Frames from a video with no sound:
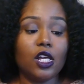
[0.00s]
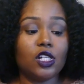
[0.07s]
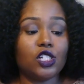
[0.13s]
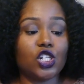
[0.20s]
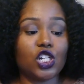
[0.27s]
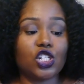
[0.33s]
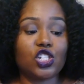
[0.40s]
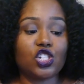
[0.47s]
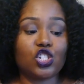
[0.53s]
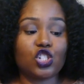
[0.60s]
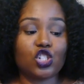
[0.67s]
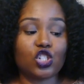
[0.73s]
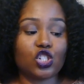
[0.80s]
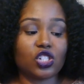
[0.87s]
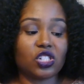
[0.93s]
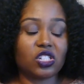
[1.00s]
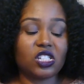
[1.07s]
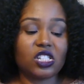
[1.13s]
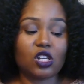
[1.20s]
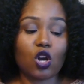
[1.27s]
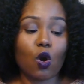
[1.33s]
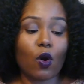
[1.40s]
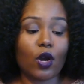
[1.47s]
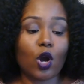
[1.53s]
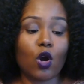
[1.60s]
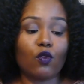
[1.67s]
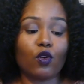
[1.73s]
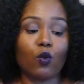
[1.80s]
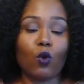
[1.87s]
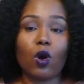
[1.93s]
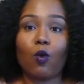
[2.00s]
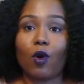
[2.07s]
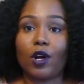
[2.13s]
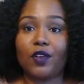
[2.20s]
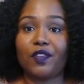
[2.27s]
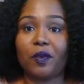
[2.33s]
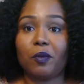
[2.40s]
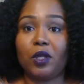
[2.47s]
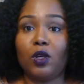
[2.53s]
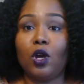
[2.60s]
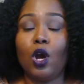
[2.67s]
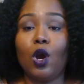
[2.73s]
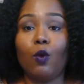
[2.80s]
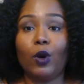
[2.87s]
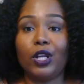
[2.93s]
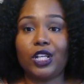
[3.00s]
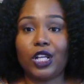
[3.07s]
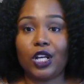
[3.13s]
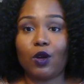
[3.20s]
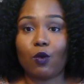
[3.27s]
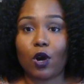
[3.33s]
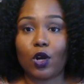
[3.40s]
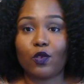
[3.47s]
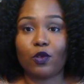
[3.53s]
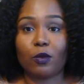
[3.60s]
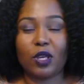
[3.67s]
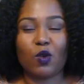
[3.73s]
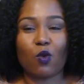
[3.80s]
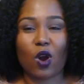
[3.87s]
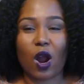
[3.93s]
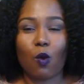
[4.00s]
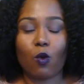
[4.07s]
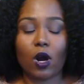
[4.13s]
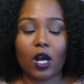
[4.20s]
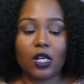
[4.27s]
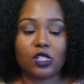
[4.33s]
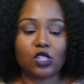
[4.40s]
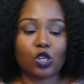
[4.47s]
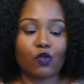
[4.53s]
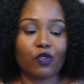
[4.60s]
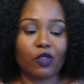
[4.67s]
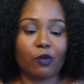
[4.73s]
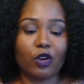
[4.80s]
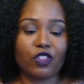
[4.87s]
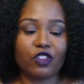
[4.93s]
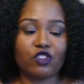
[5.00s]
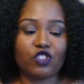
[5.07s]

just going over what worked for me, what didn't work for me, where I was. So for the month